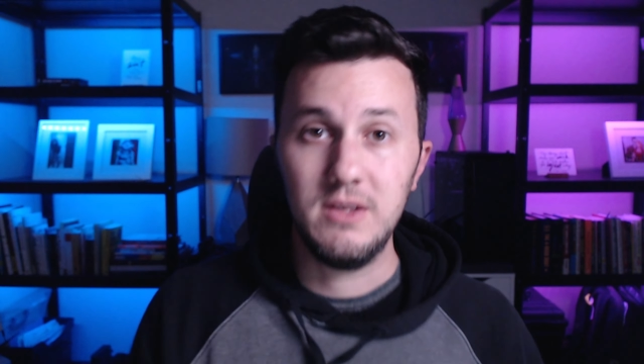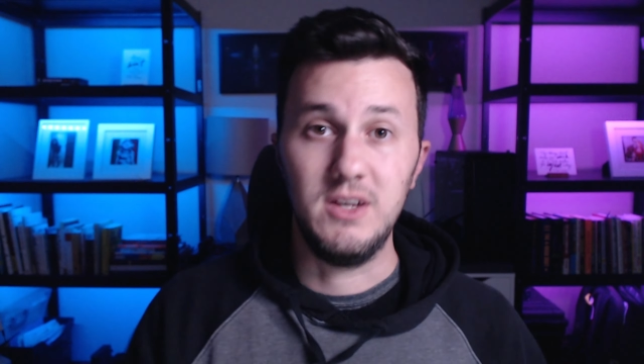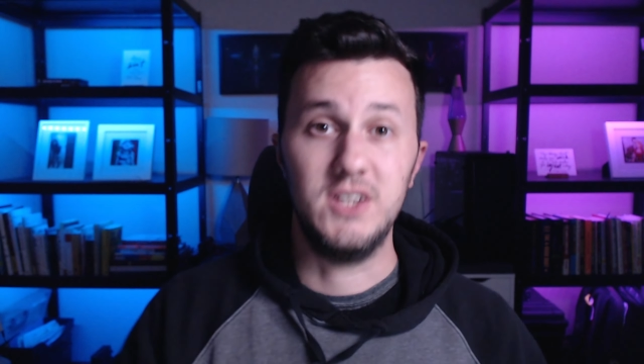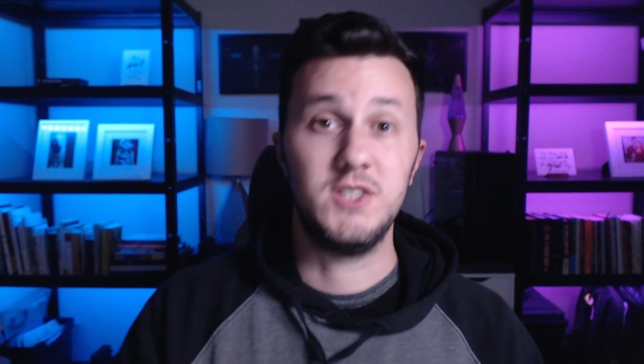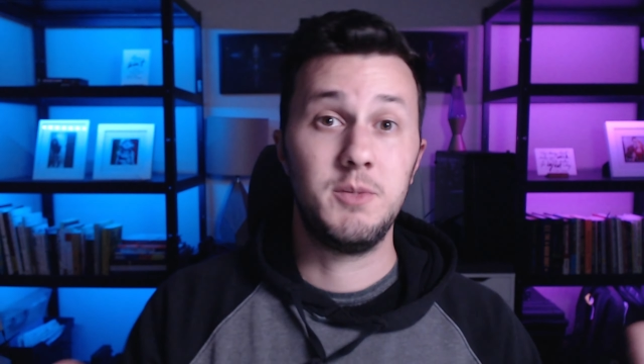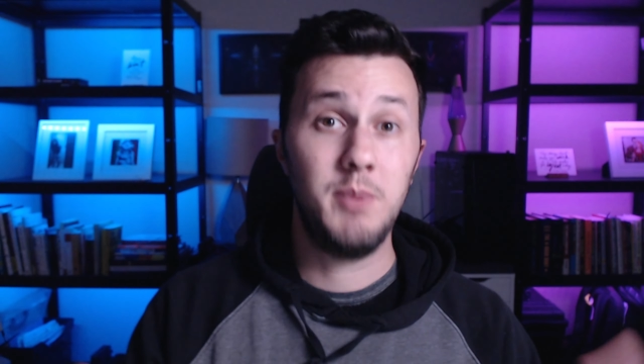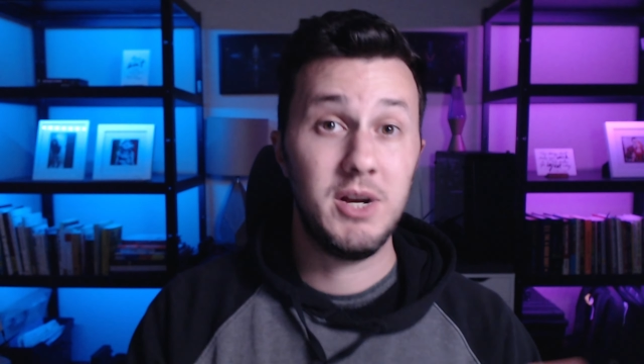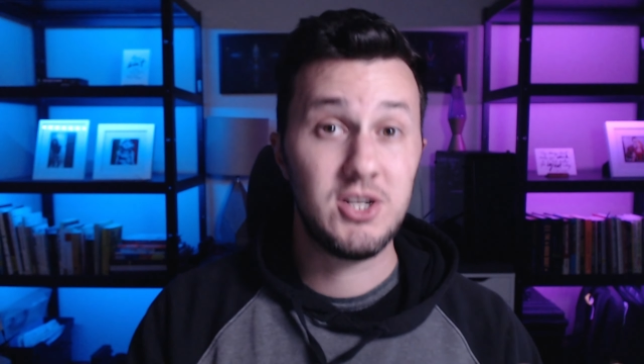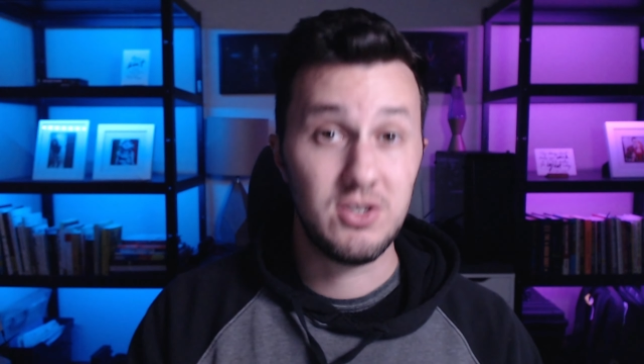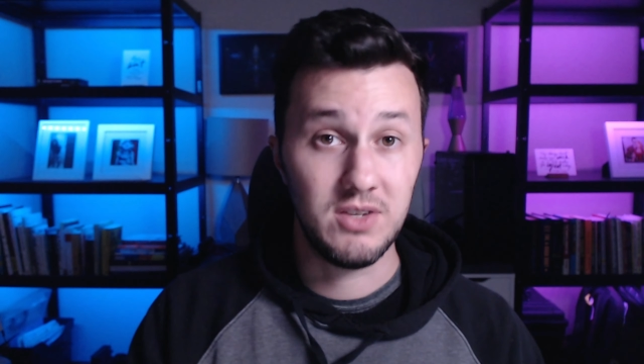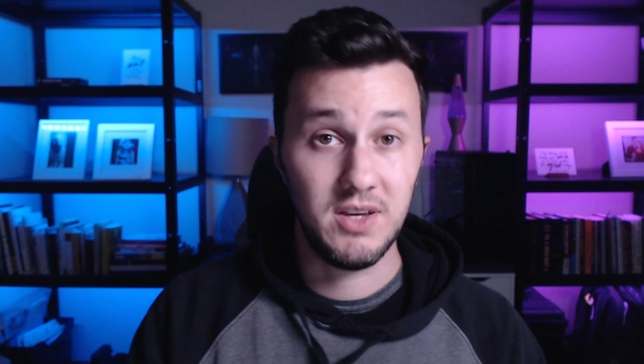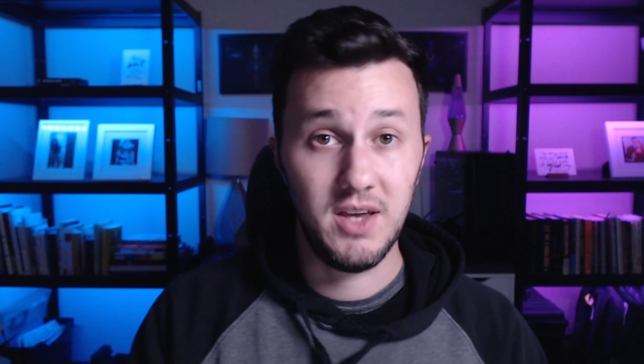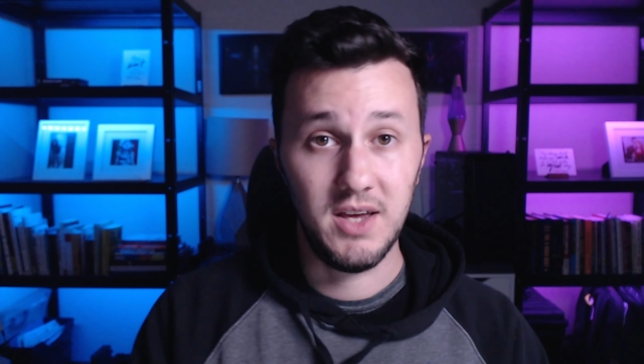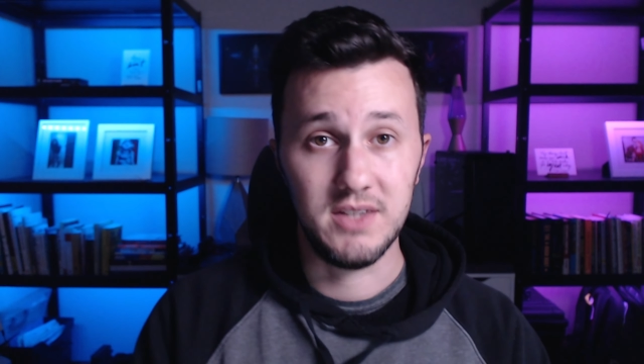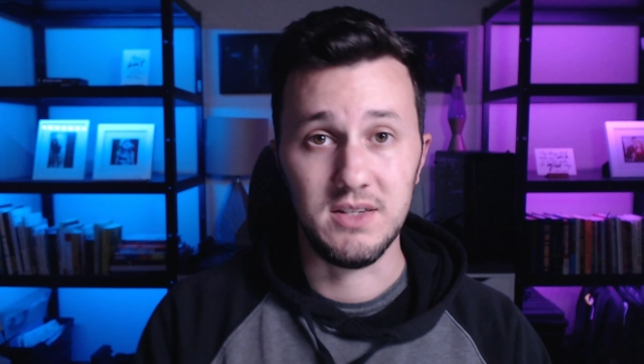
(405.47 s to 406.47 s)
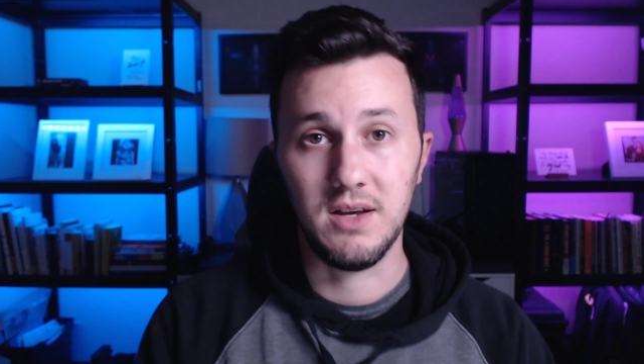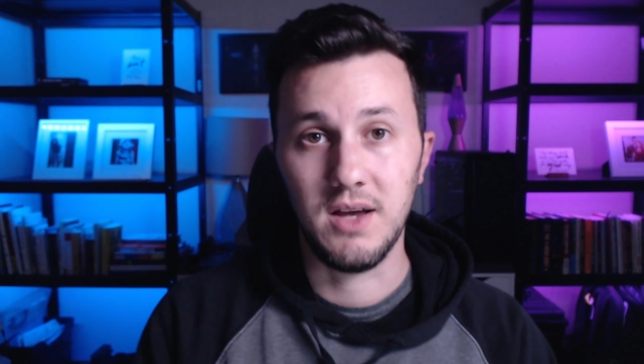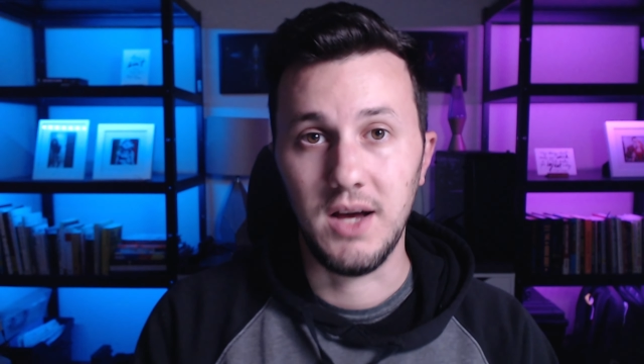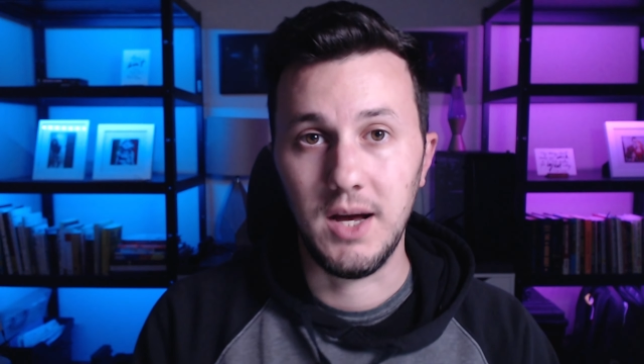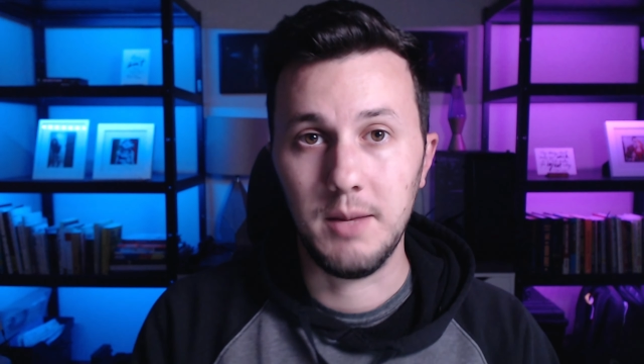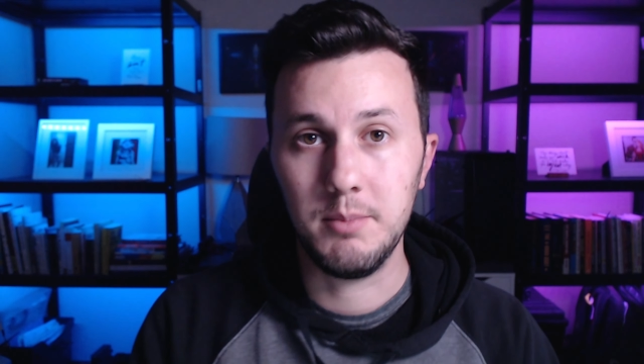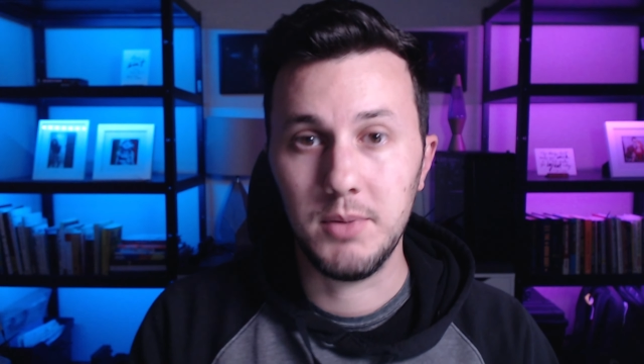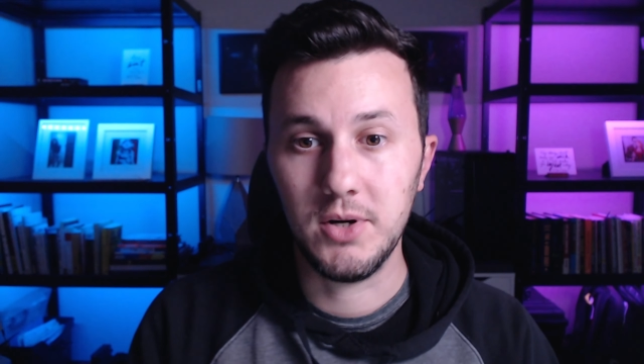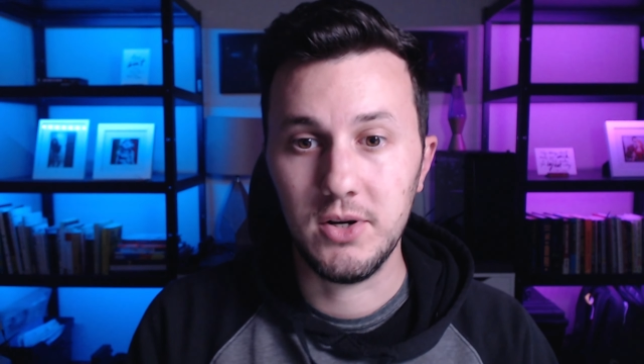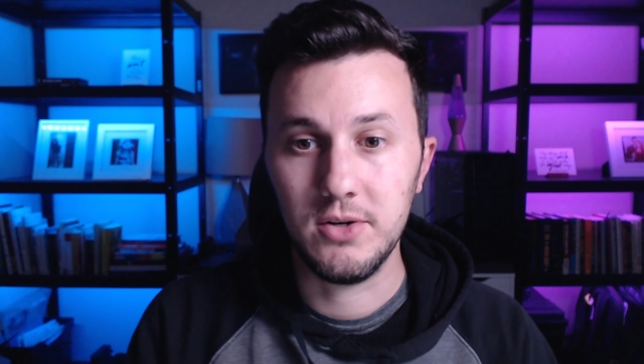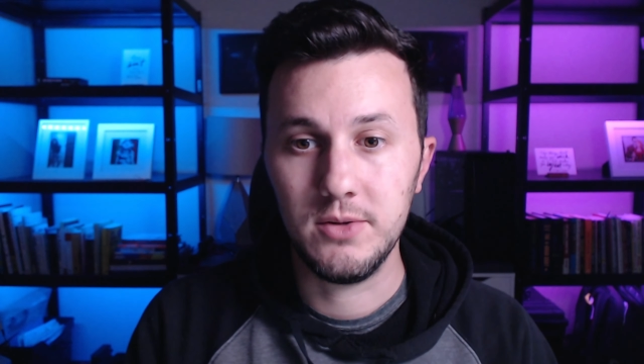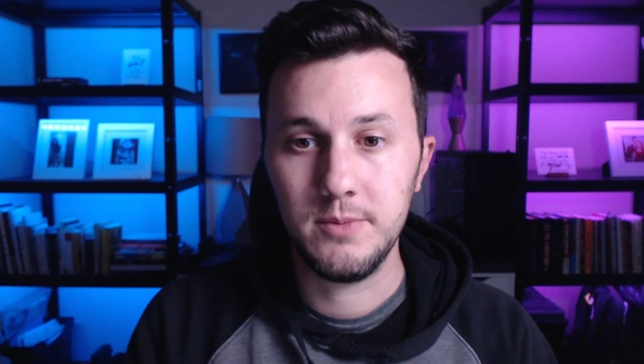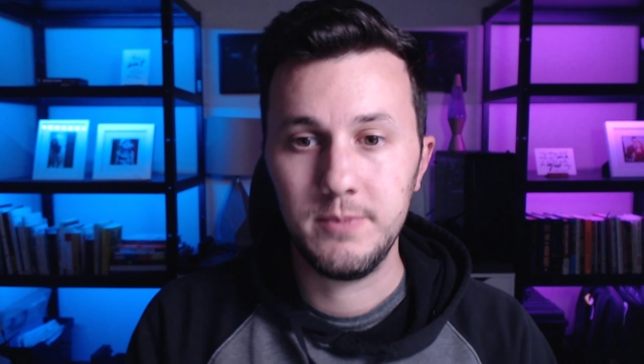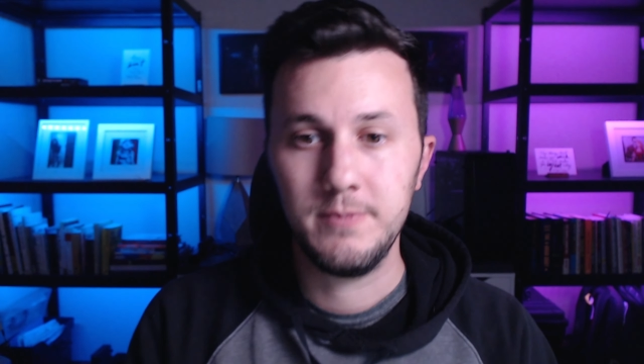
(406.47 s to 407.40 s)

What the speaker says: especially as a combo.